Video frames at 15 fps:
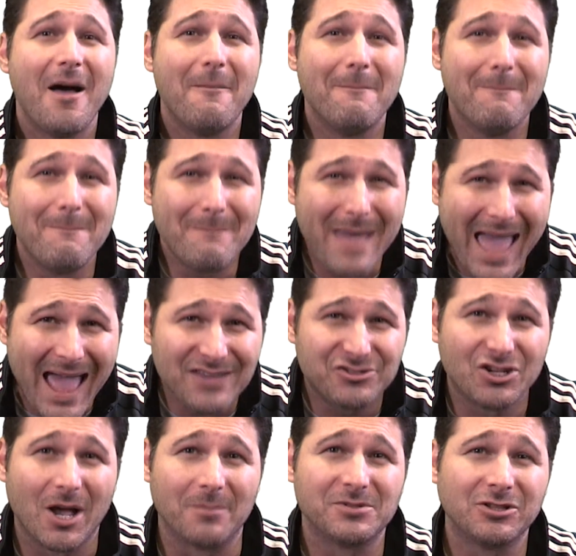
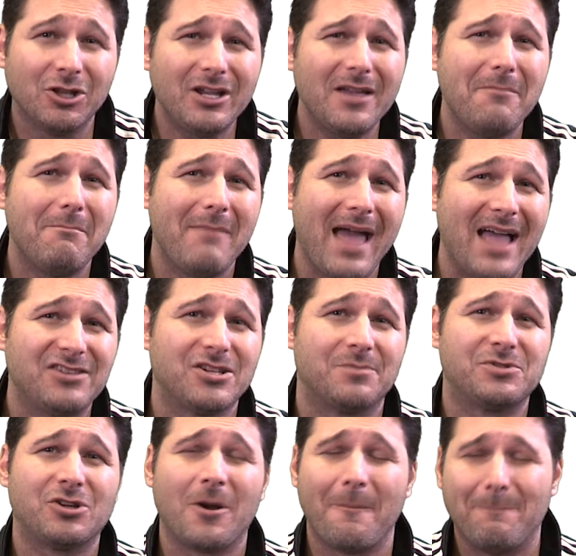Matchups. Look at
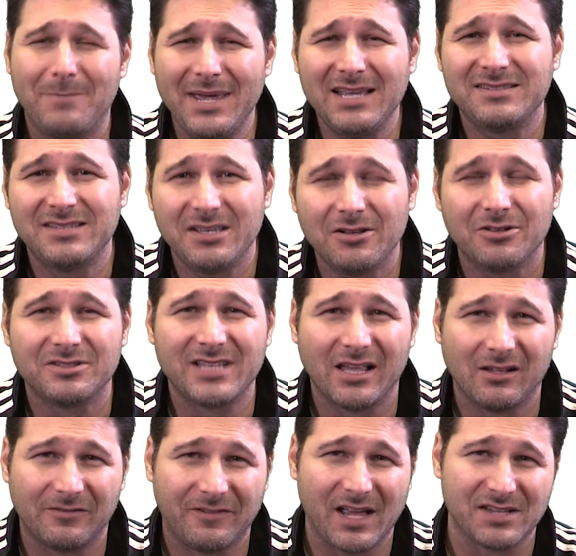matchups. They're a big deal in
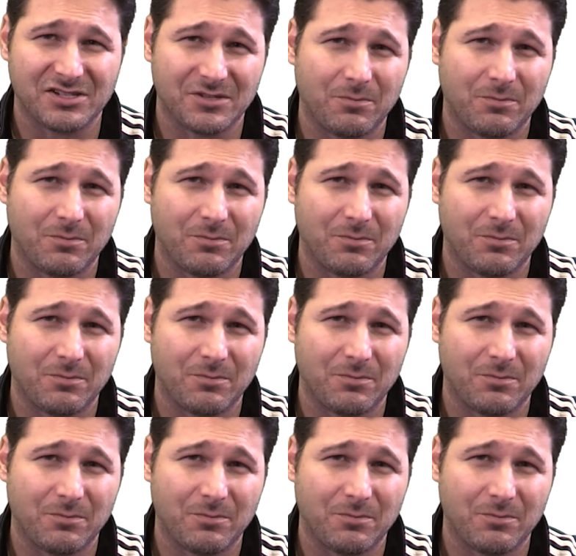daily fantasy